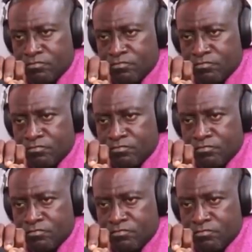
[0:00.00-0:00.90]

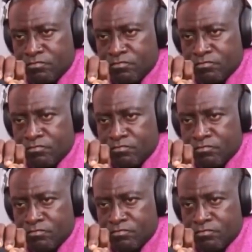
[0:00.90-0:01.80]

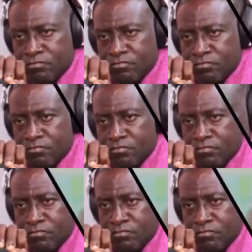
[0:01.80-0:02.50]
Nobody speaks.